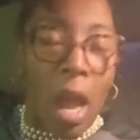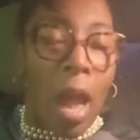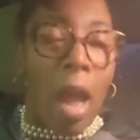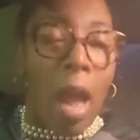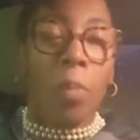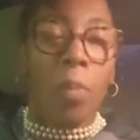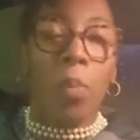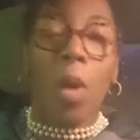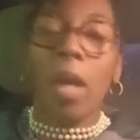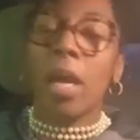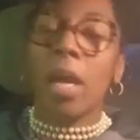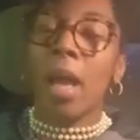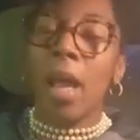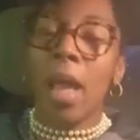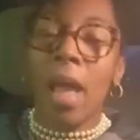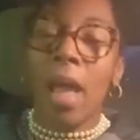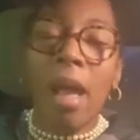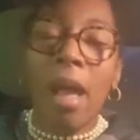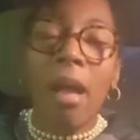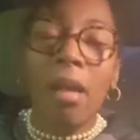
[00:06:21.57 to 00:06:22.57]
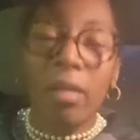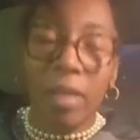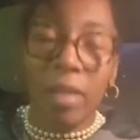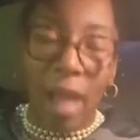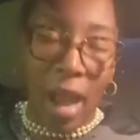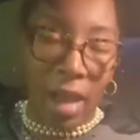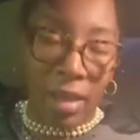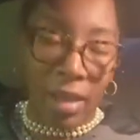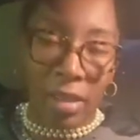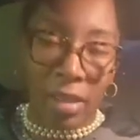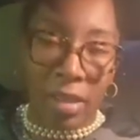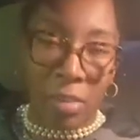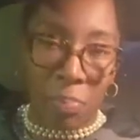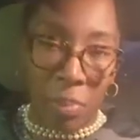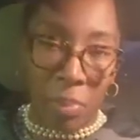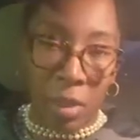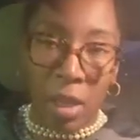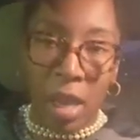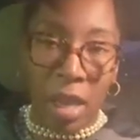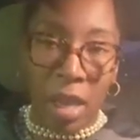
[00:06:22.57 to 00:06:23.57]
And what a hell that
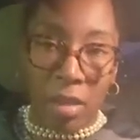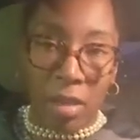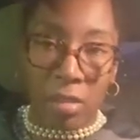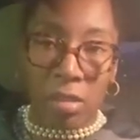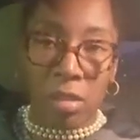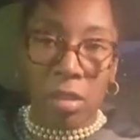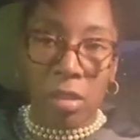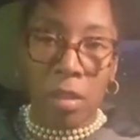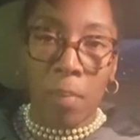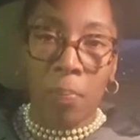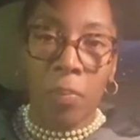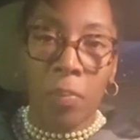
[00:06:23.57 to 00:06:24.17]
is.